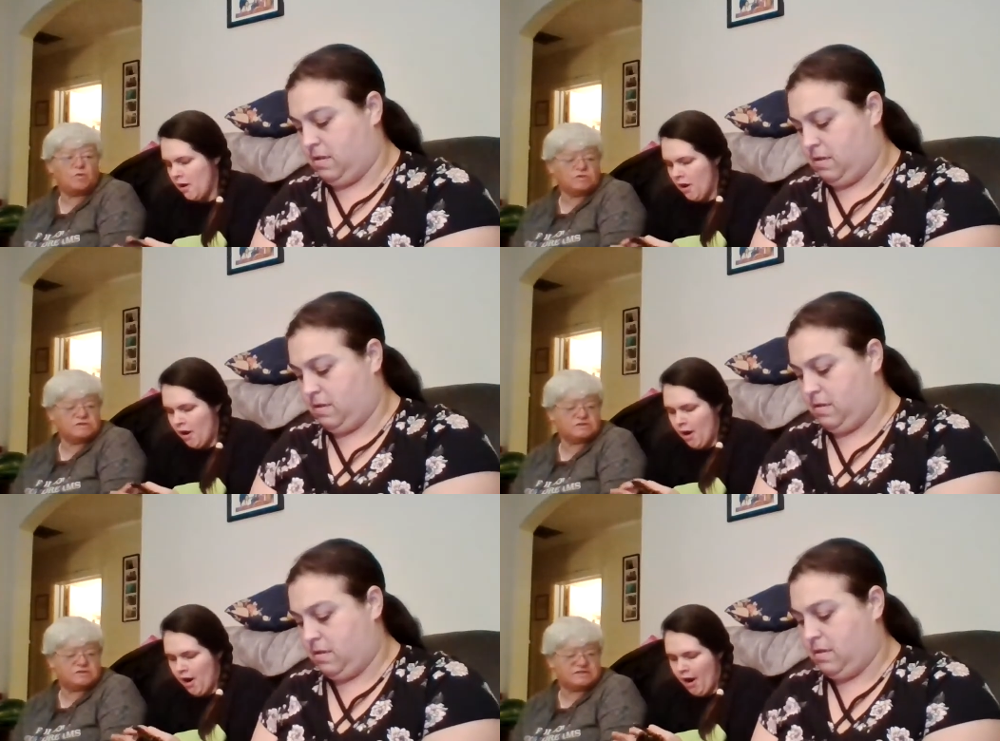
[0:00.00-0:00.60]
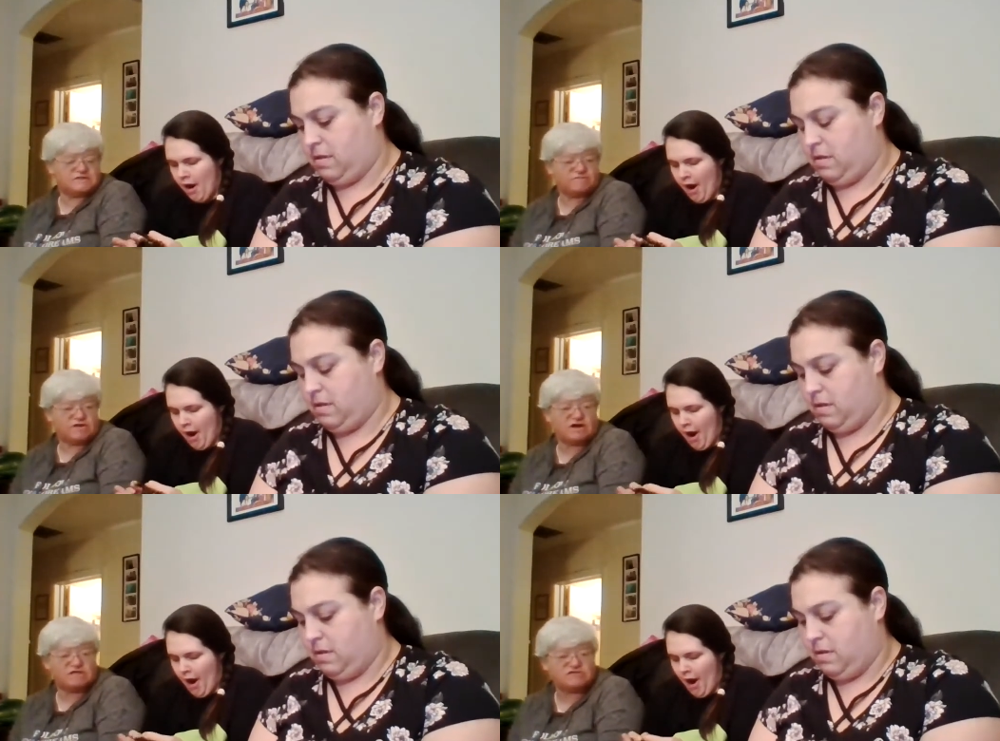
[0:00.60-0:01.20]
Speaker 1: go to
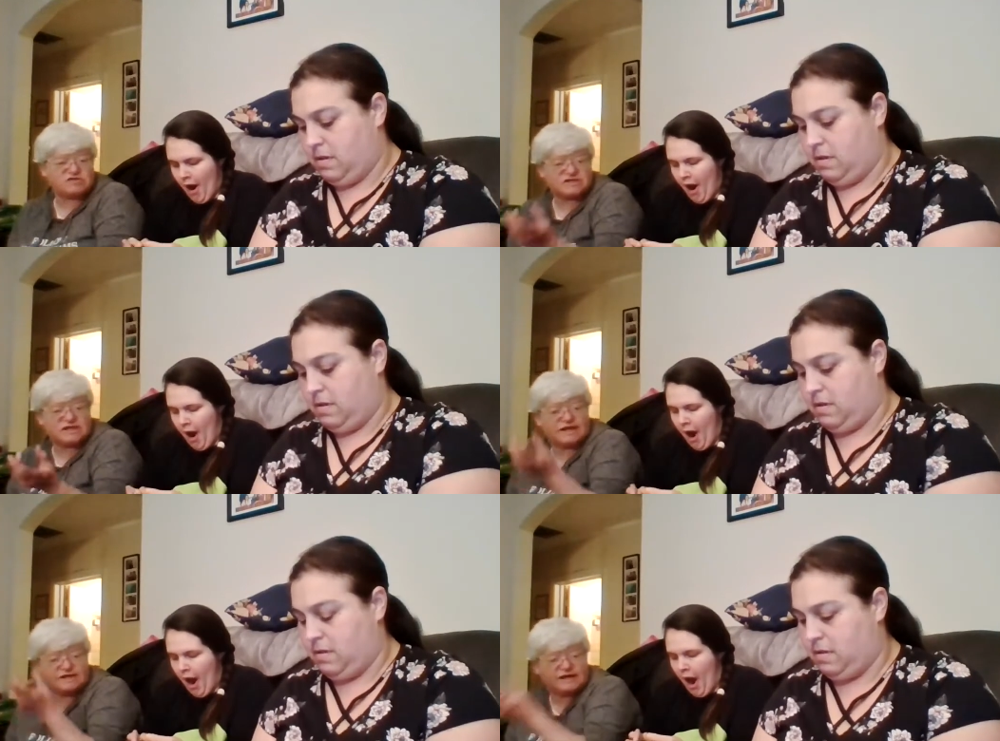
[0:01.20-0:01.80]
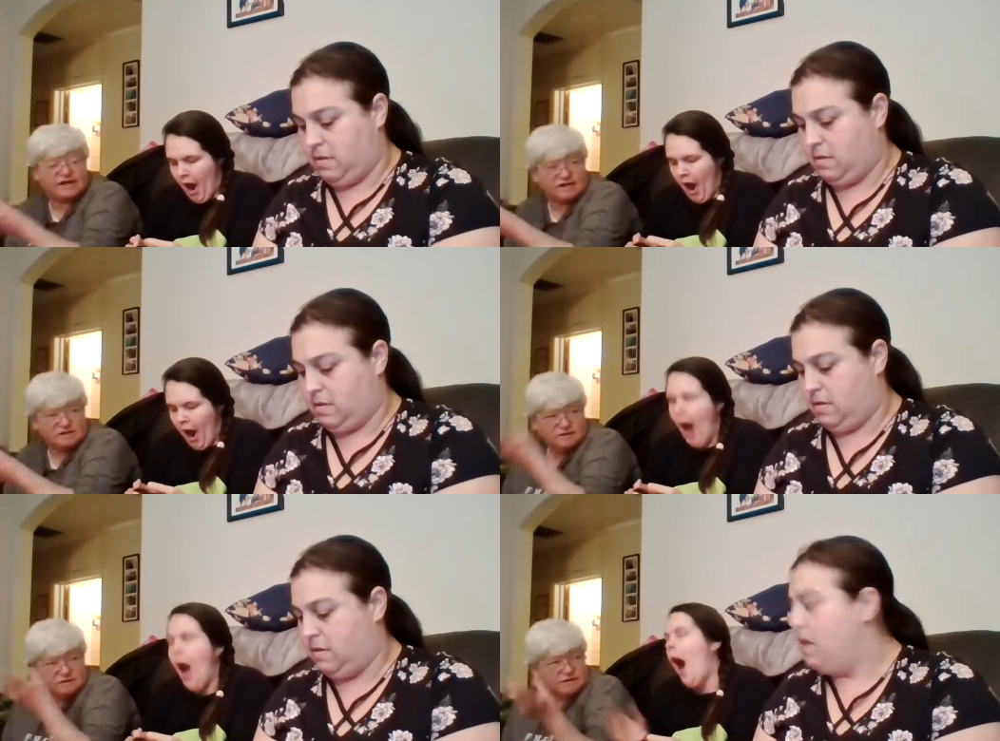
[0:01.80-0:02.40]
different countries and that, we get
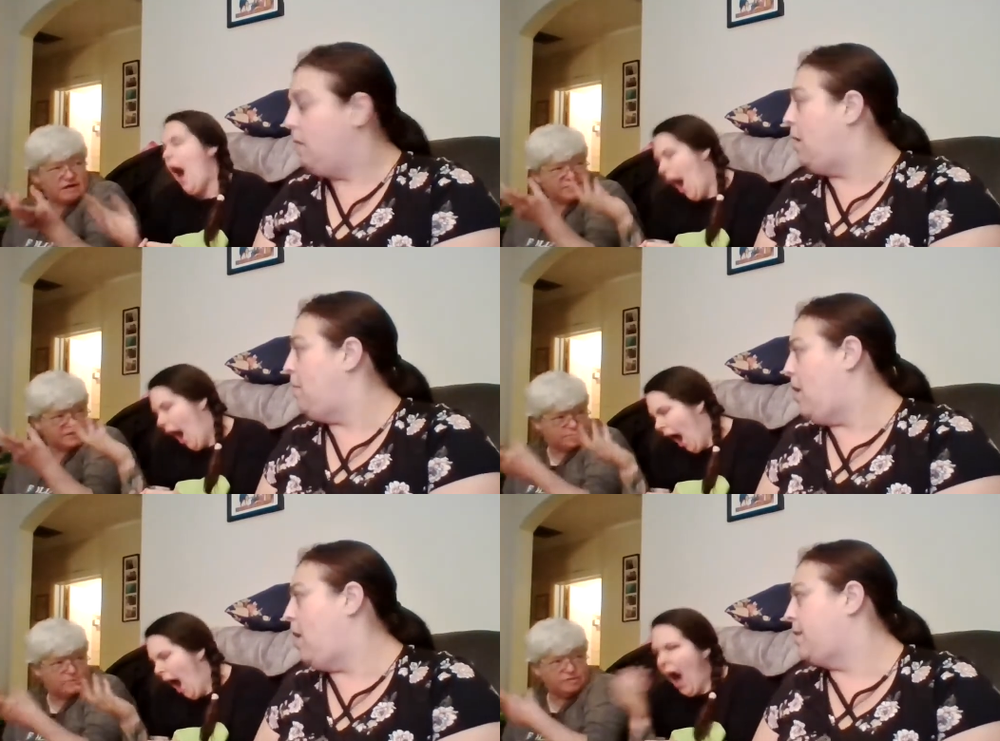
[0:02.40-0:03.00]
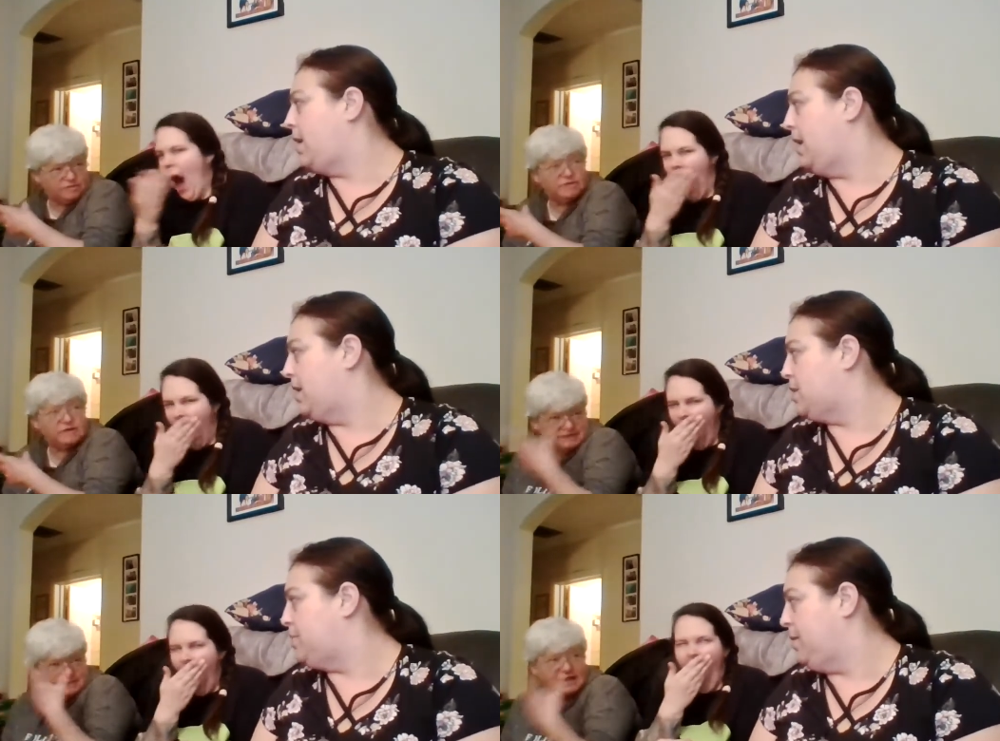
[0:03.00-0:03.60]
a, my mom
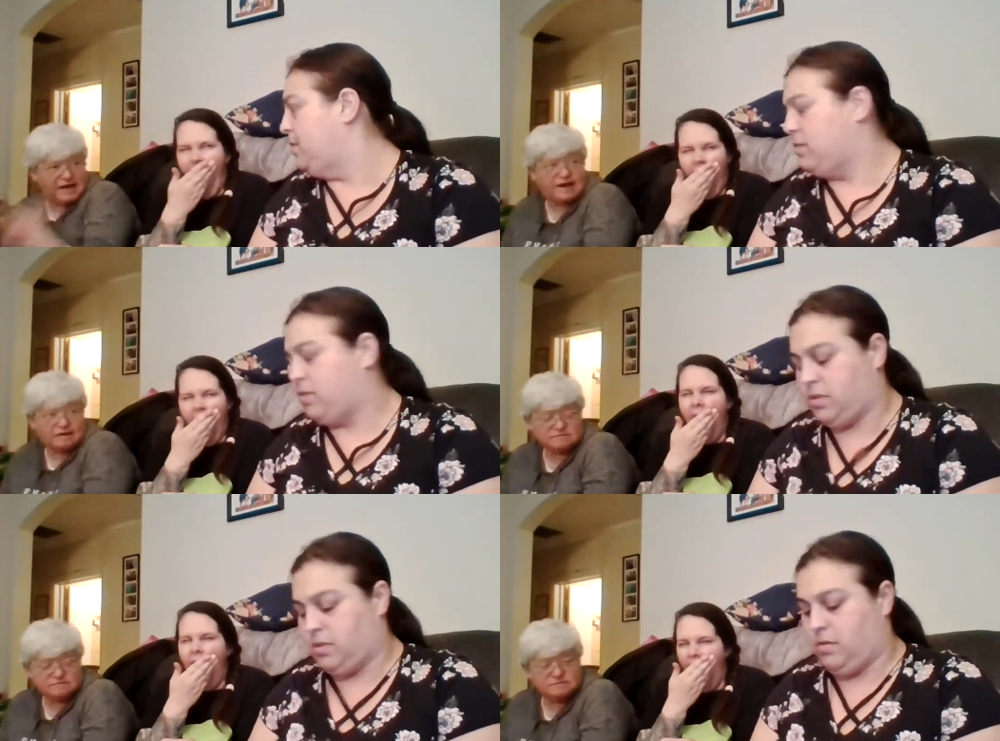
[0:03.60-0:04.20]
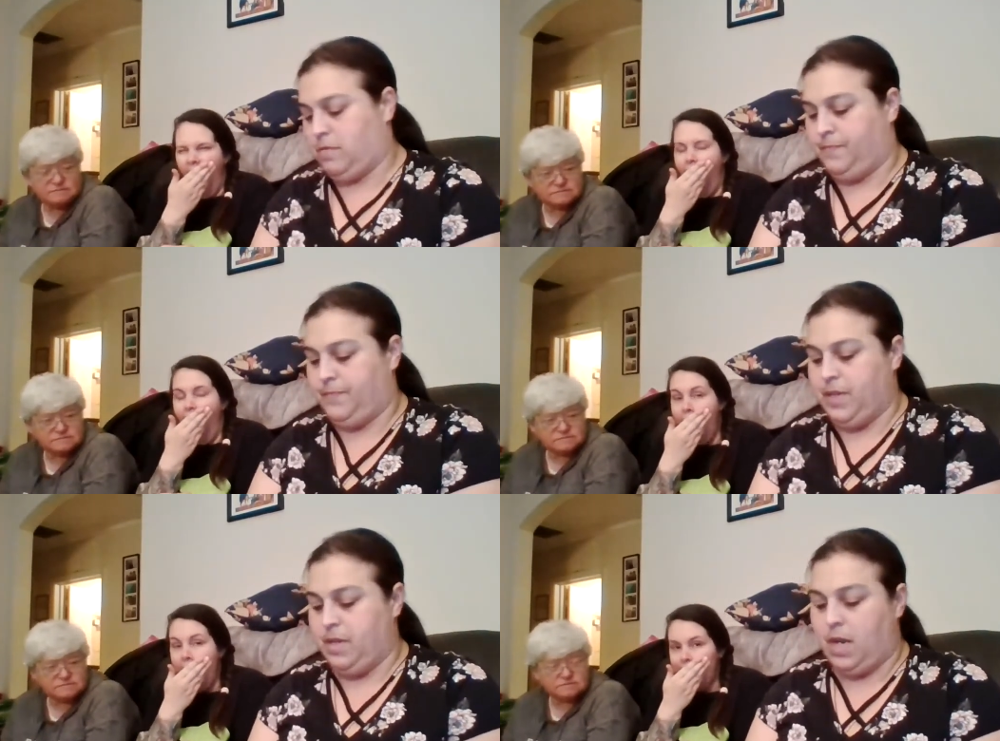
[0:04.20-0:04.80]
collects Yeah.
Speaker 2: so,
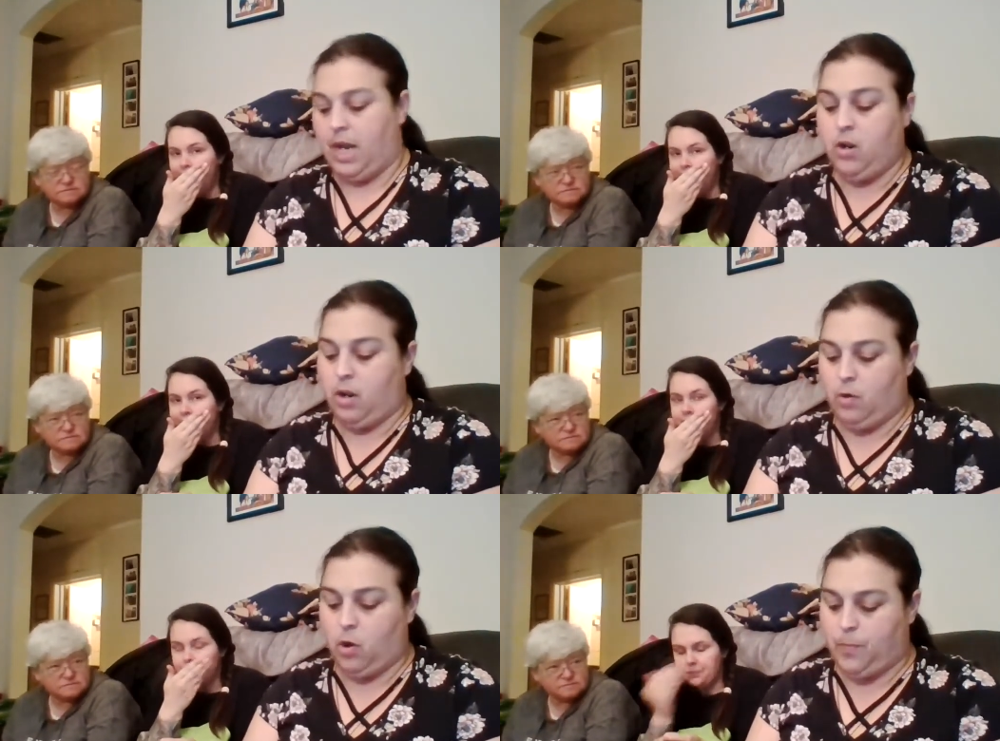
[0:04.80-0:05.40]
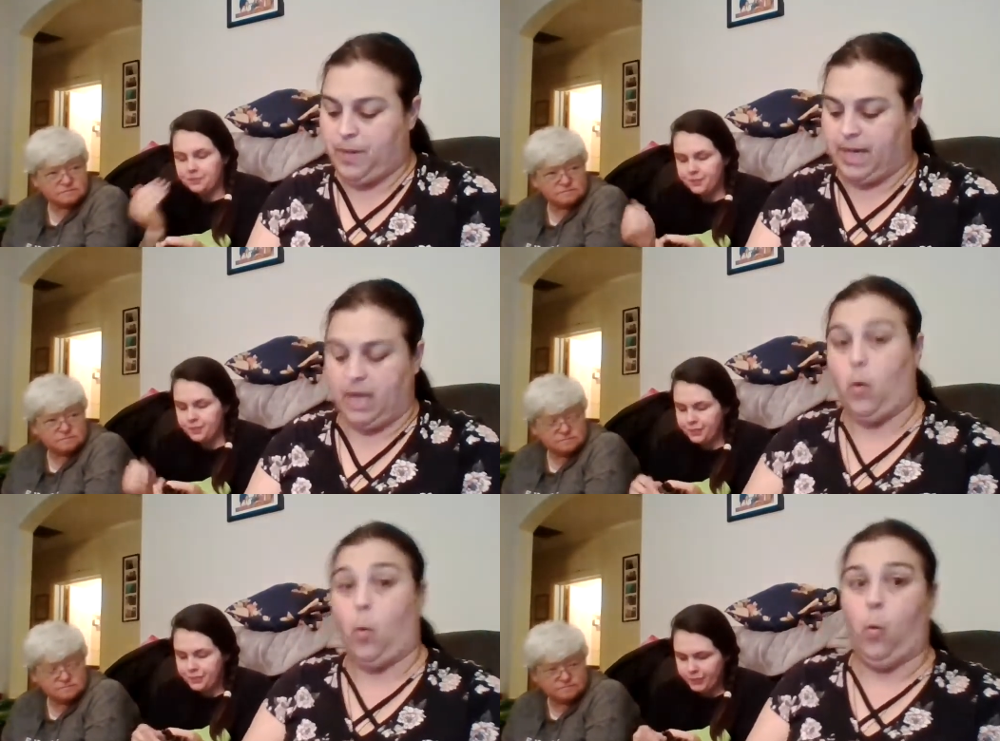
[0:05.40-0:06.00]
I know I'm opening
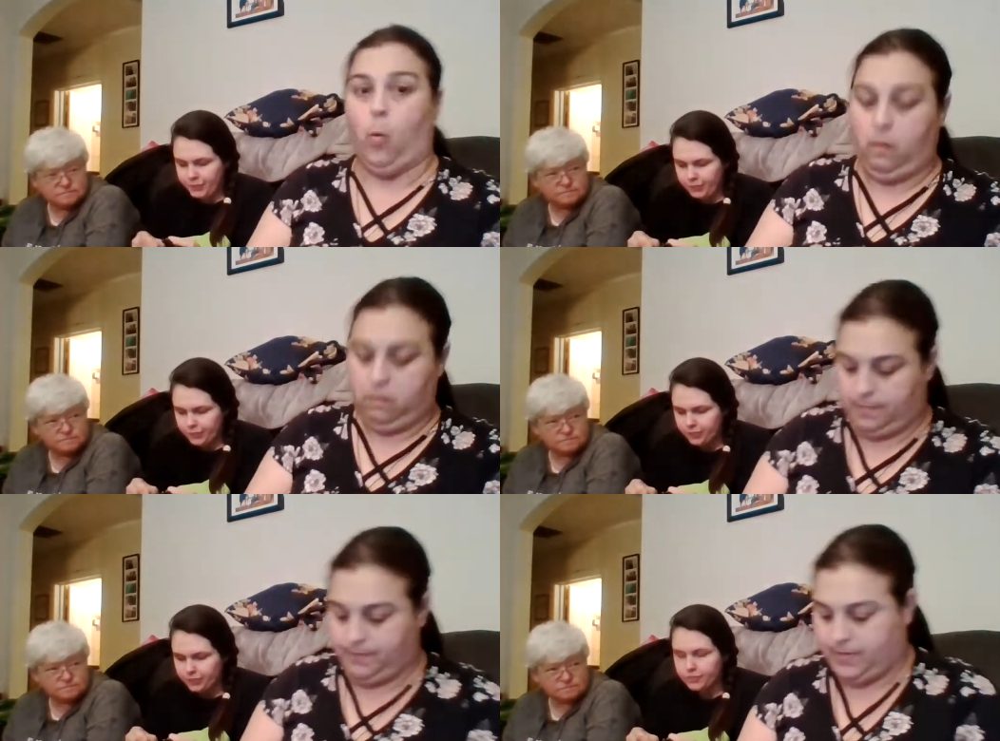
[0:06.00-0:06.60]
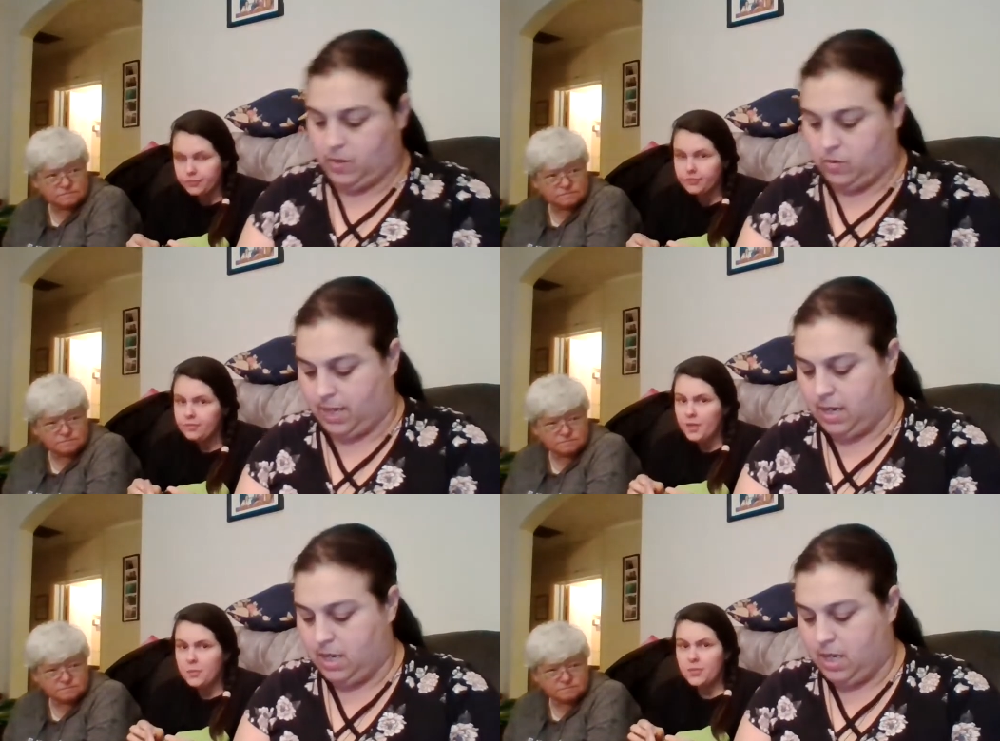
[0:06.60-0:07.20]
it, ooh,
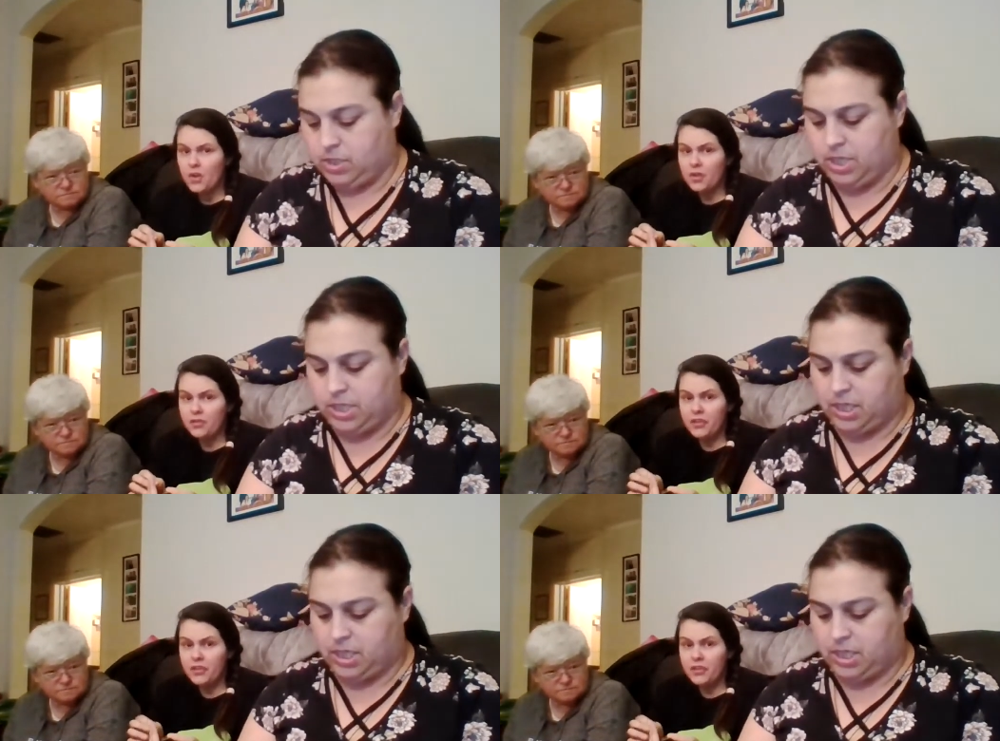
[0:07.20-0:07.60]
okay. So this